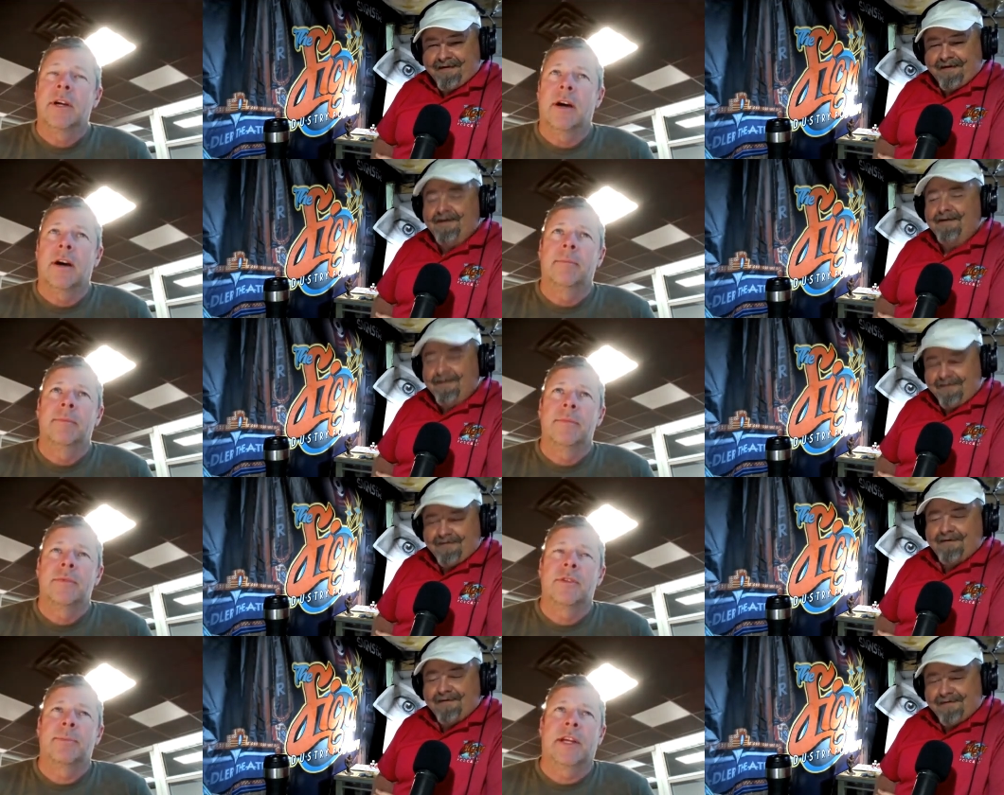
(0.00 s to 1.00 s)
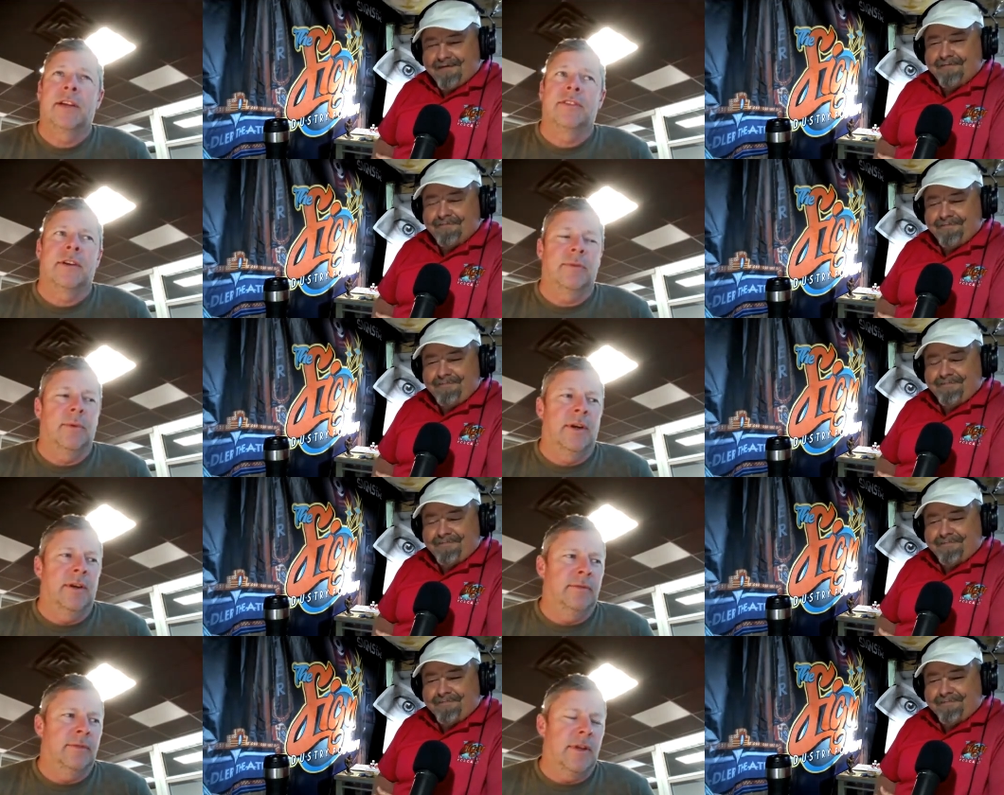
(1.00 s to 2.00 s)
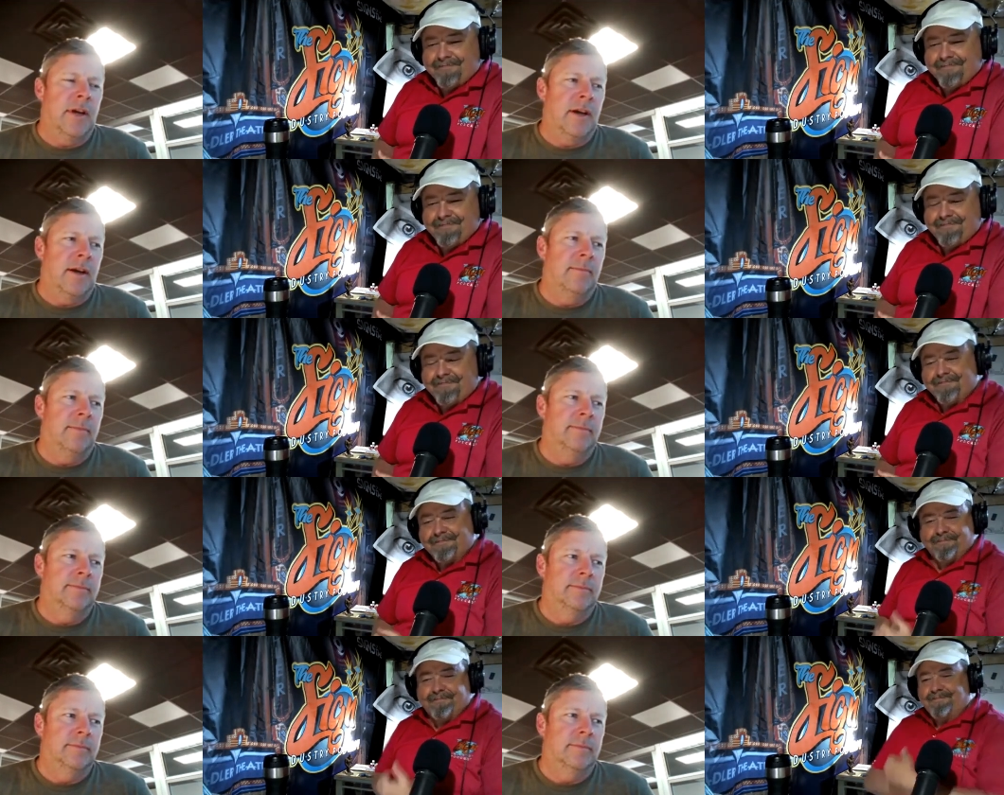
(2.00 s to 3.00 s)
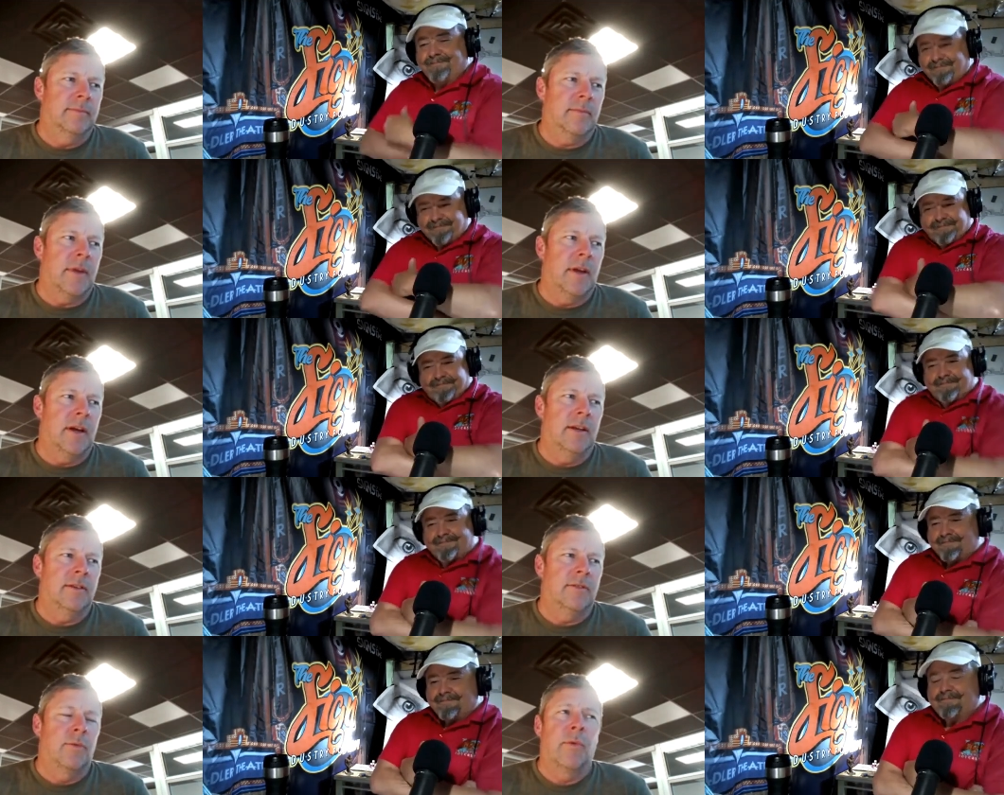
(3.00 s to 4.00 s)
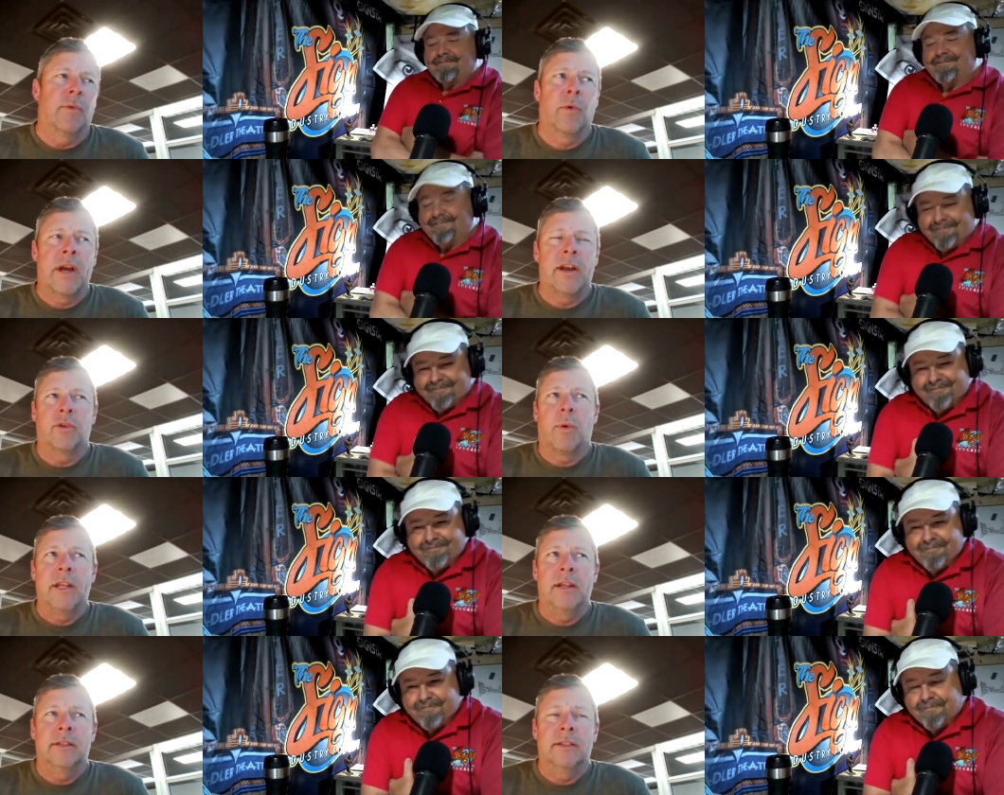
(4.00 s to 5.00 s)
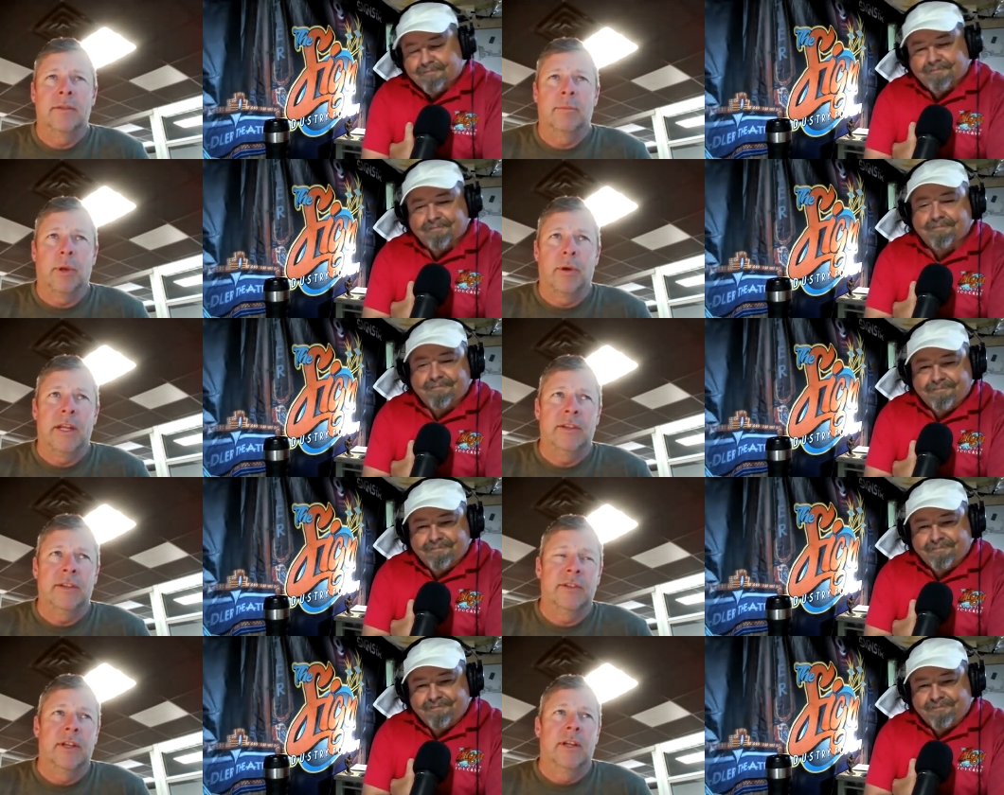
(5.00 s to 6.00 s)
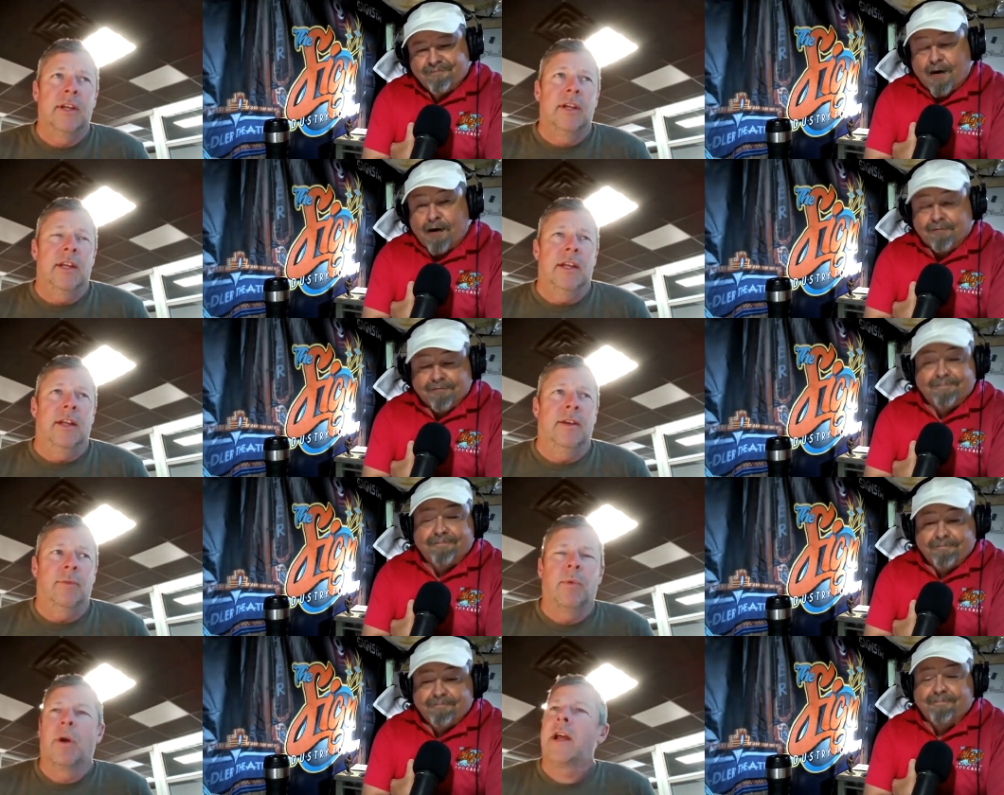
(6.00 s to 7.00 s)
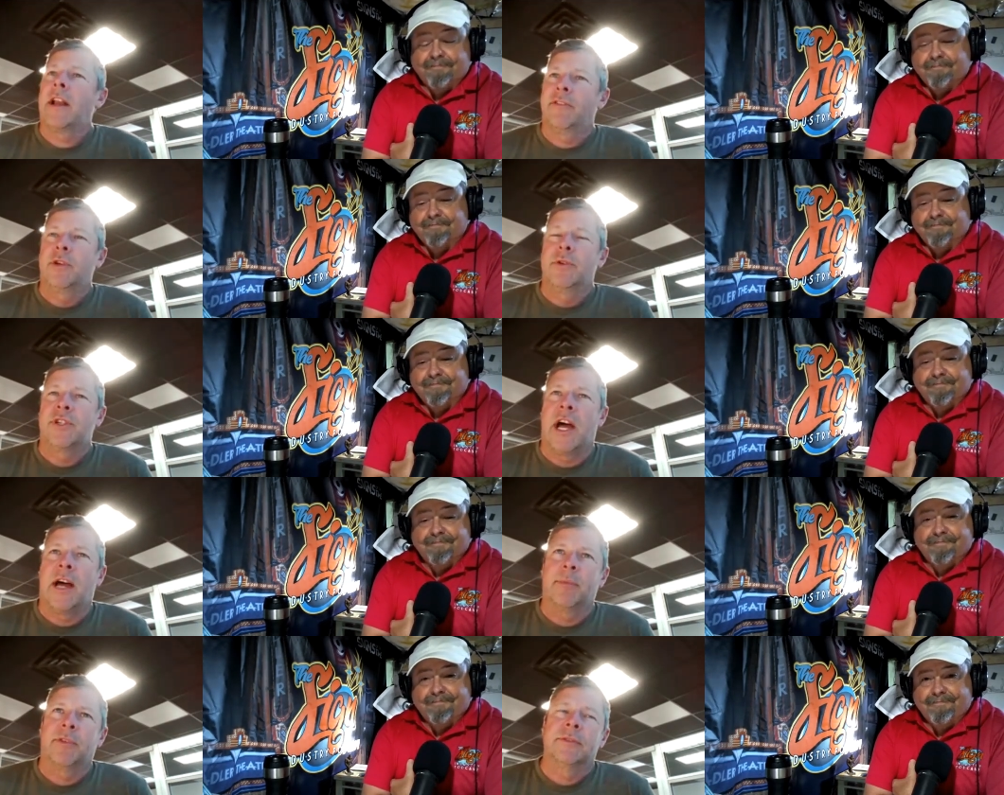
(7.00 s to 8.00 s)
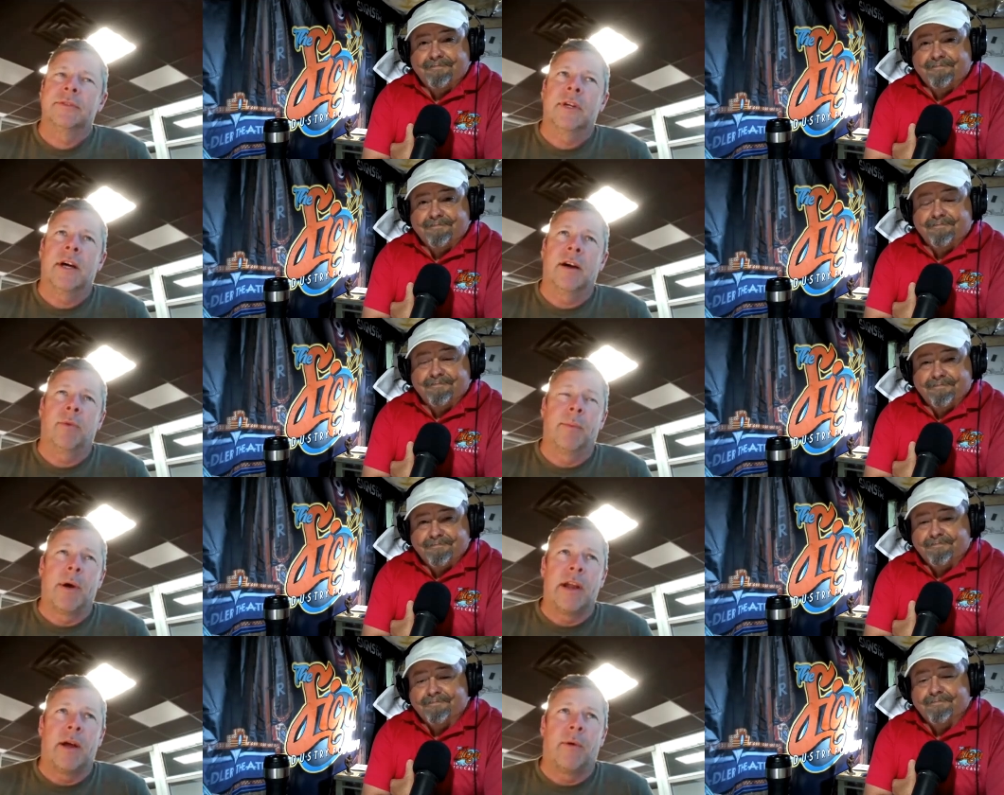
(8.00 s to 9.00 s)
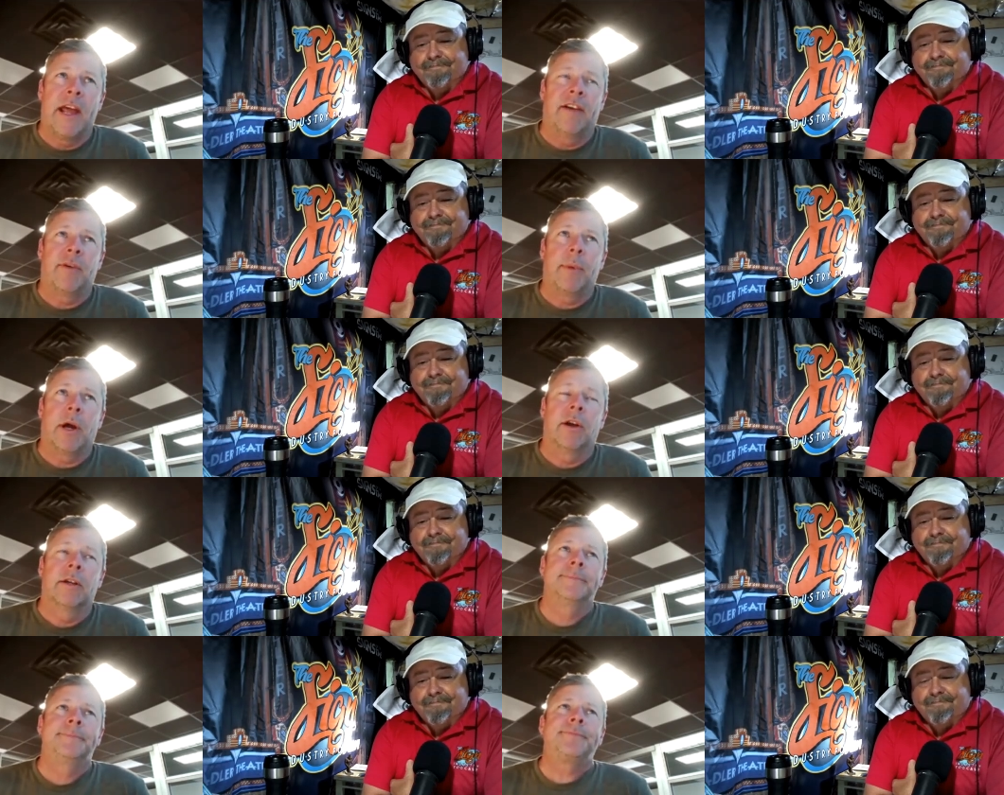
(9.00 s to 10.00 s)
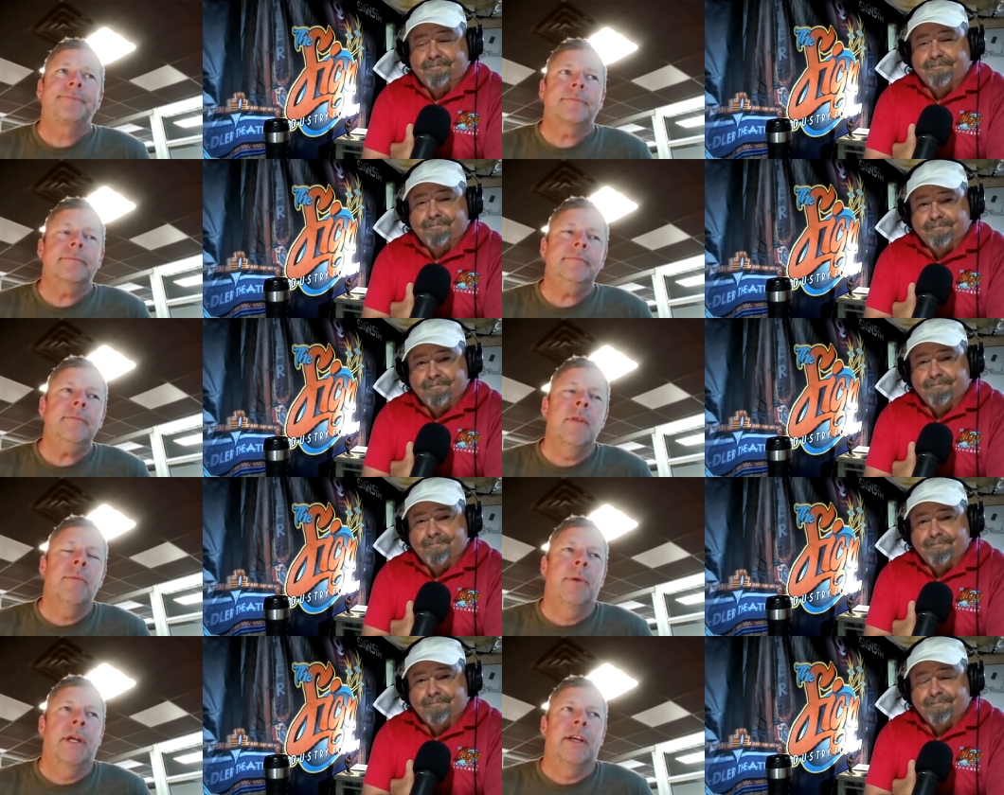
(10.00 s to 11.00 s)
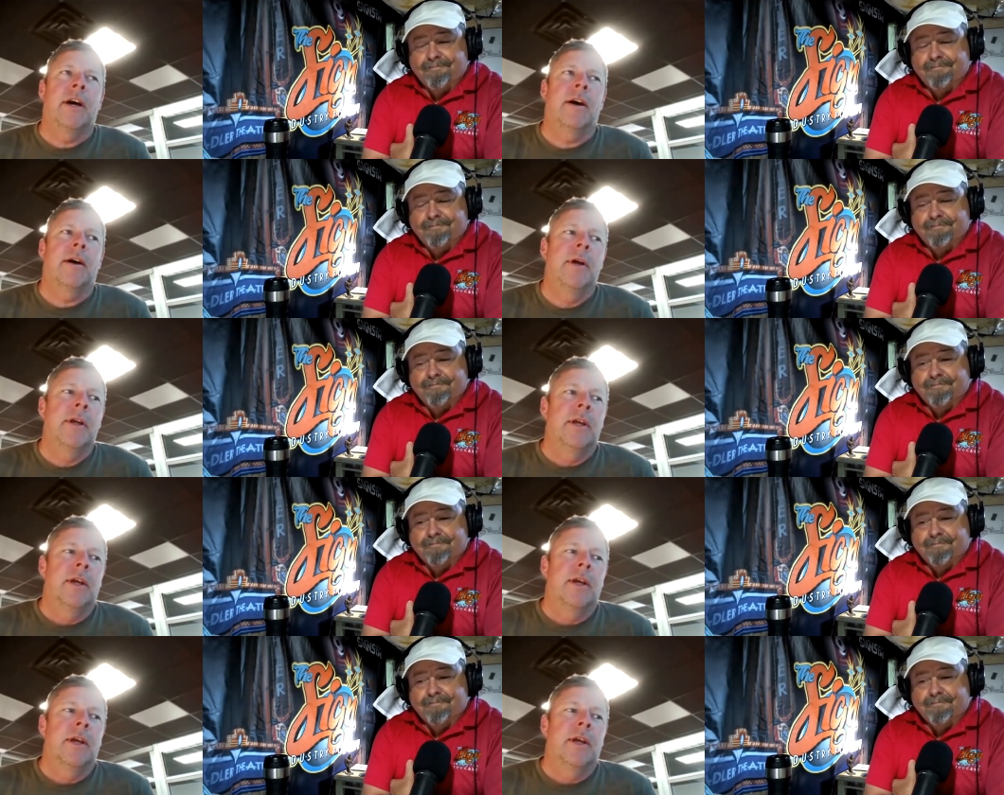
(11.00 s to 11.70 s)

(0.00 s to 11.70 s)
Speaker 1: Uh-huh. Um, uh-huh just because our we're um, uh, we're right at 20 employees. Wow. And we work out of two shops. Uh, we're about an hour and a half apart. But um,